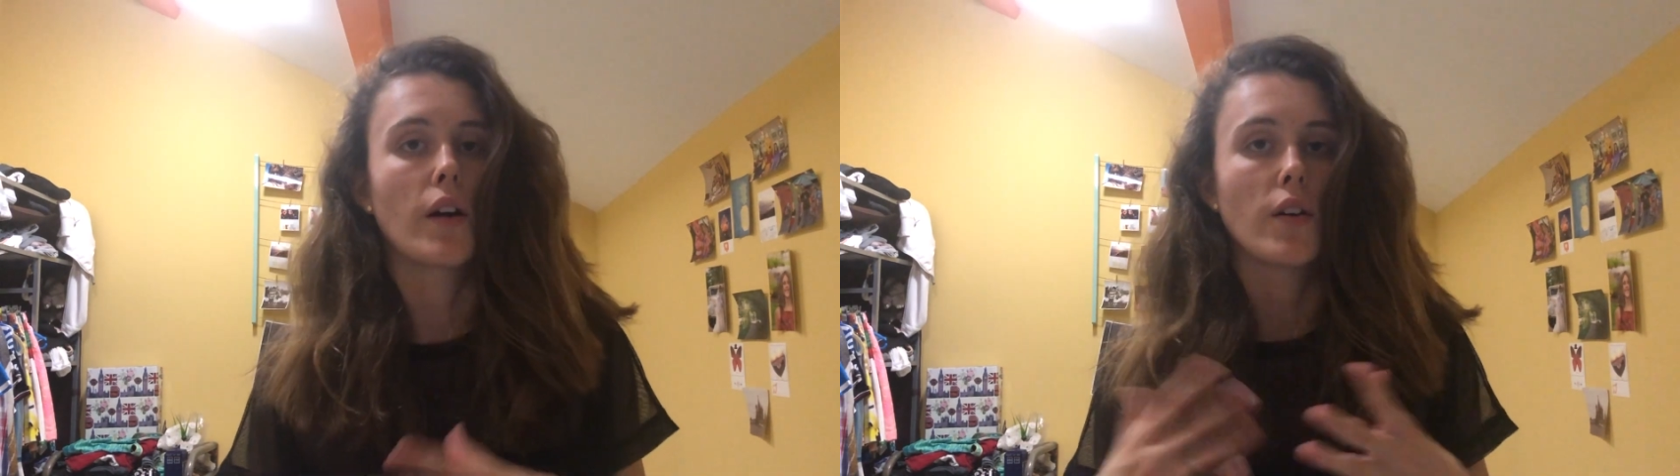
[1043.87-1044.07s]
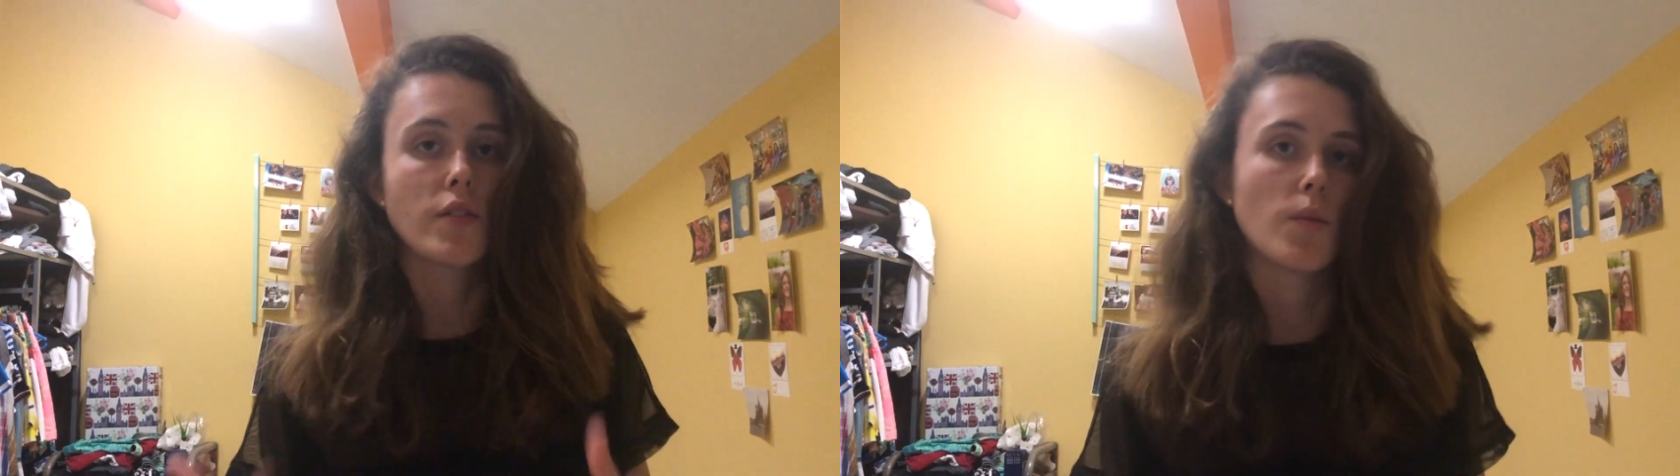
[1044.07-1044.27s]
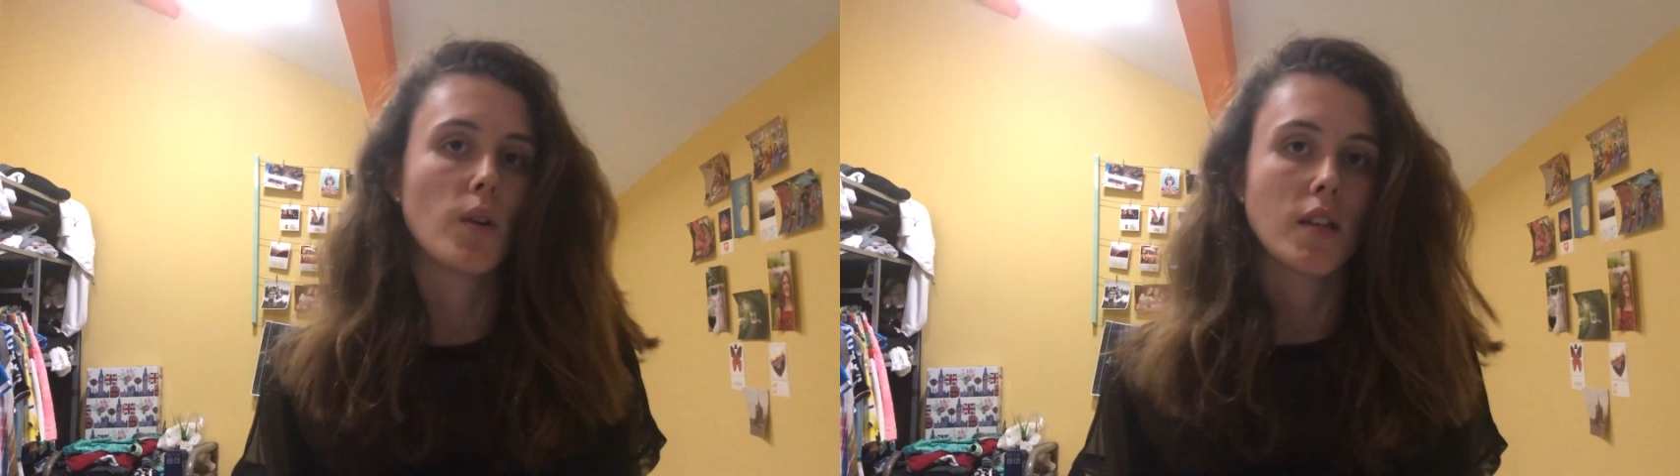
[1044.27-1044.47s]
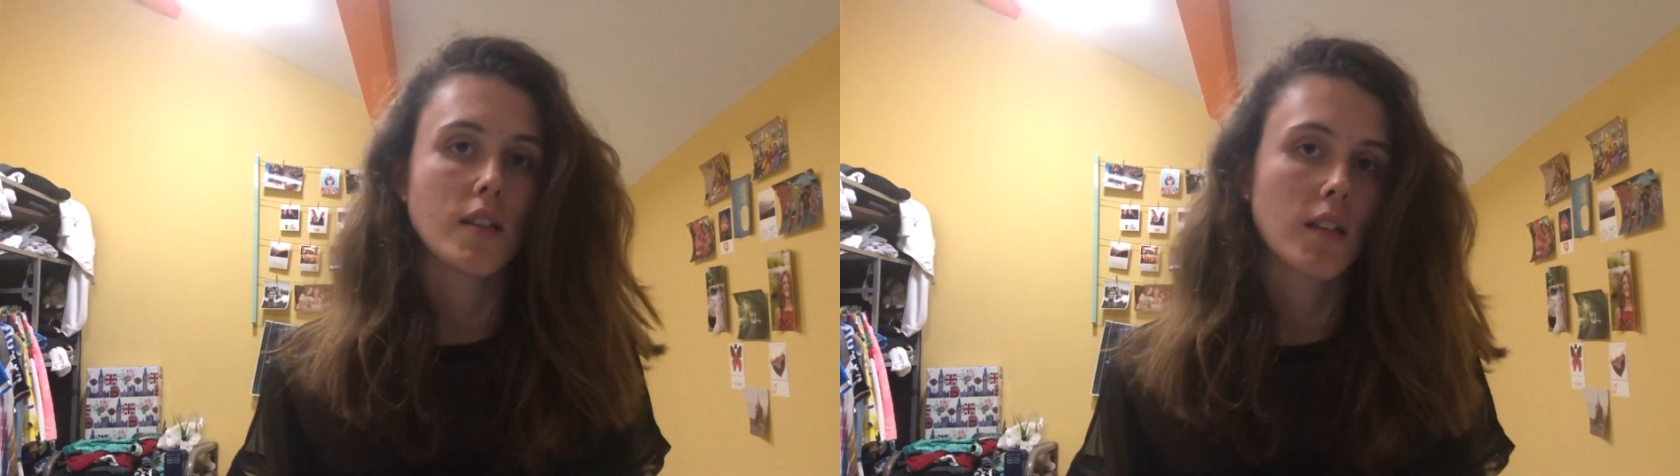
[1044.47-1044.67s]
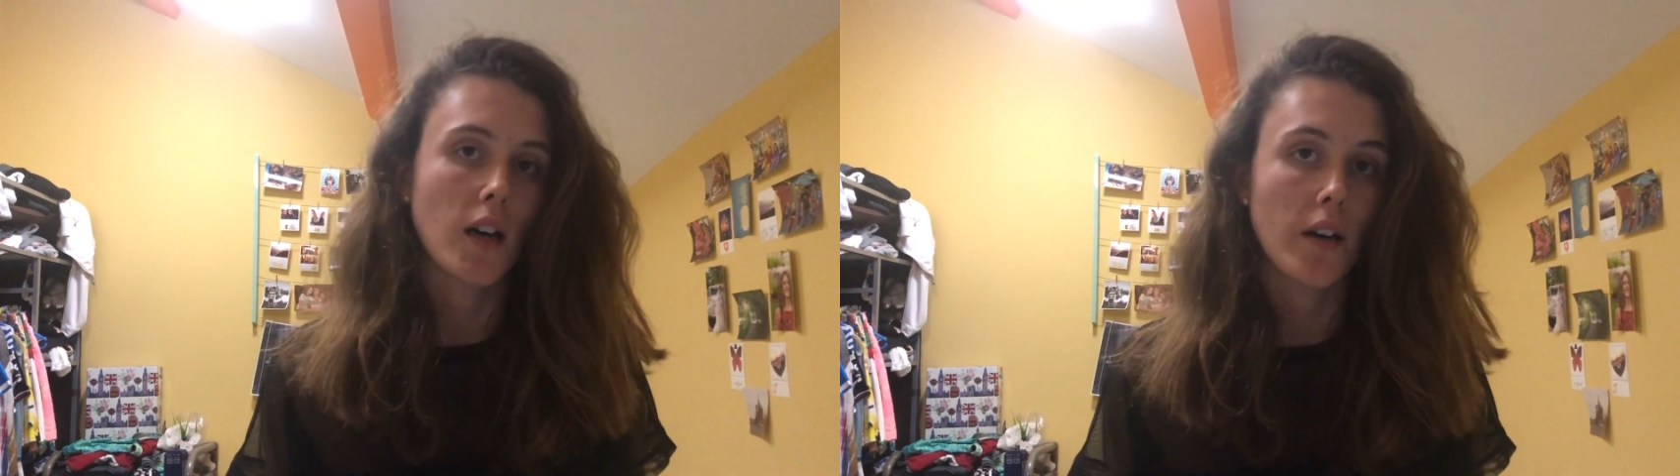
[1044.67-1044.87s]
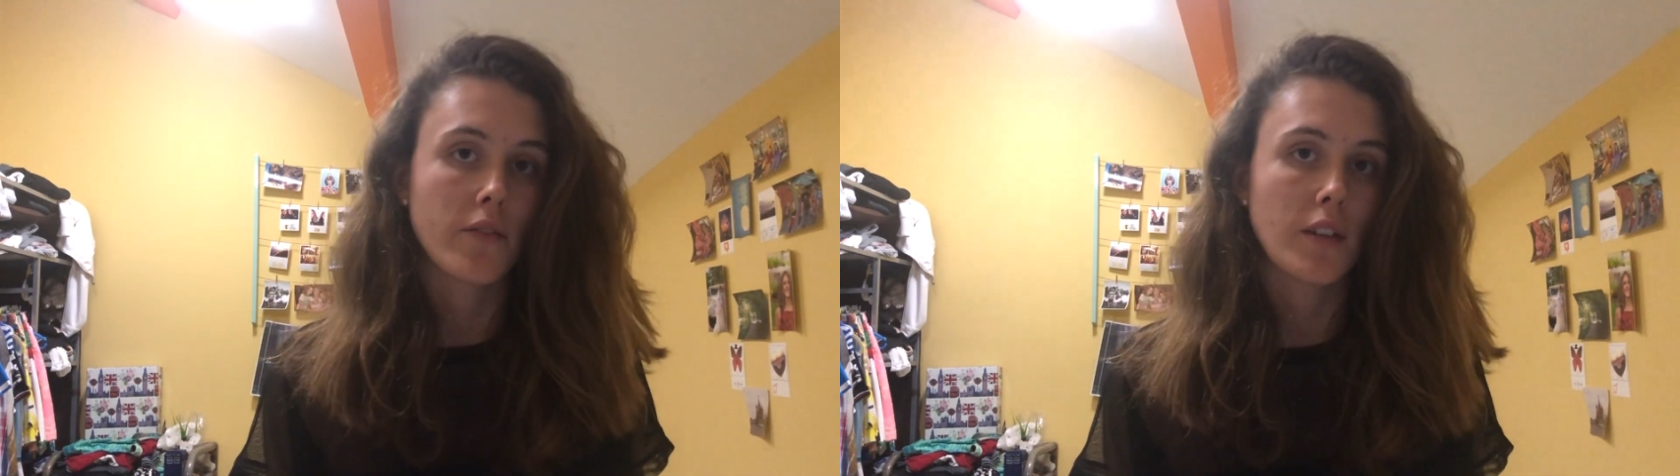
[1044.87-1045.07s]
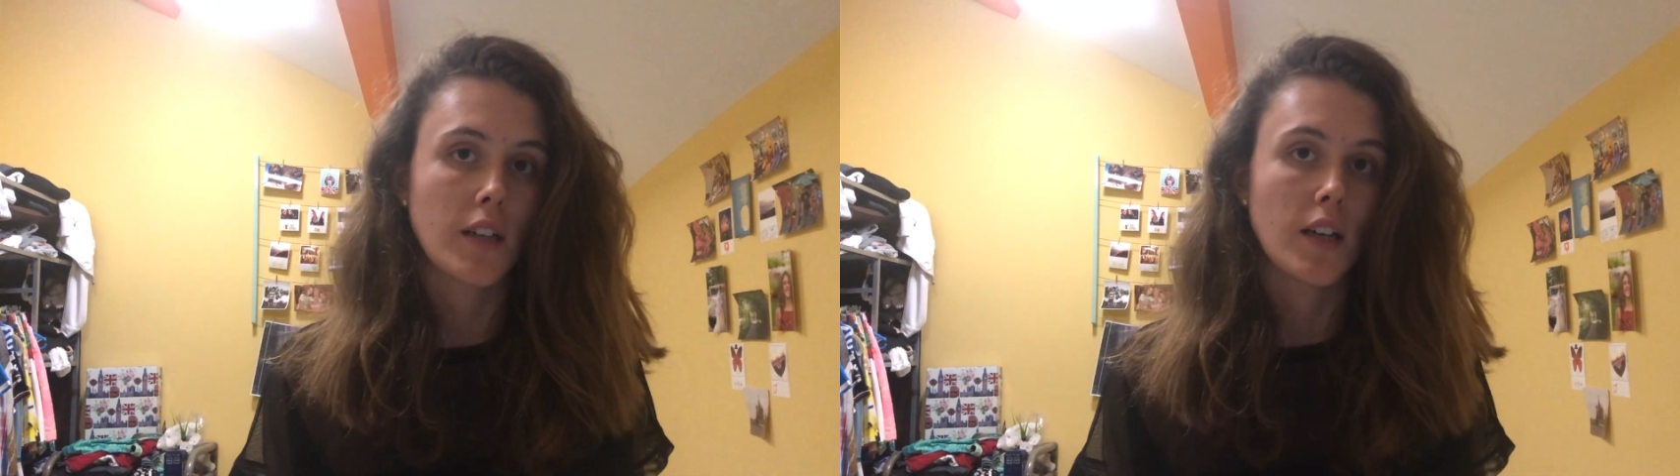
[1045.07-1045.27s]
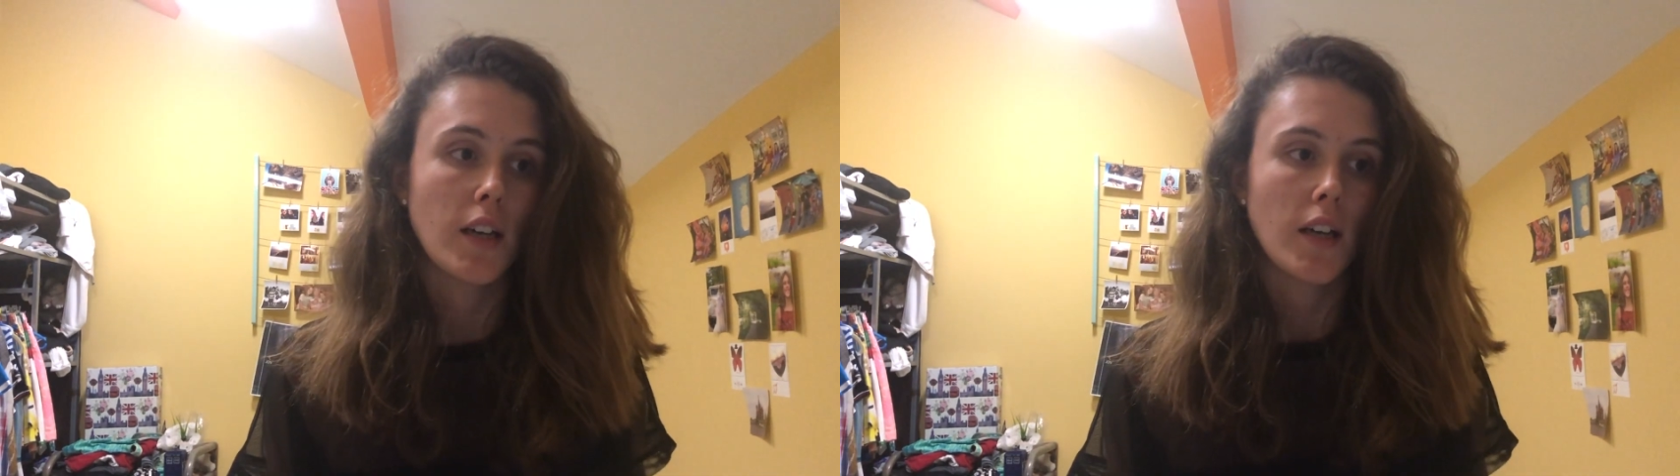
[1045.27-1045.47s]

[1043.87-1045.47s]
I also wanted to cover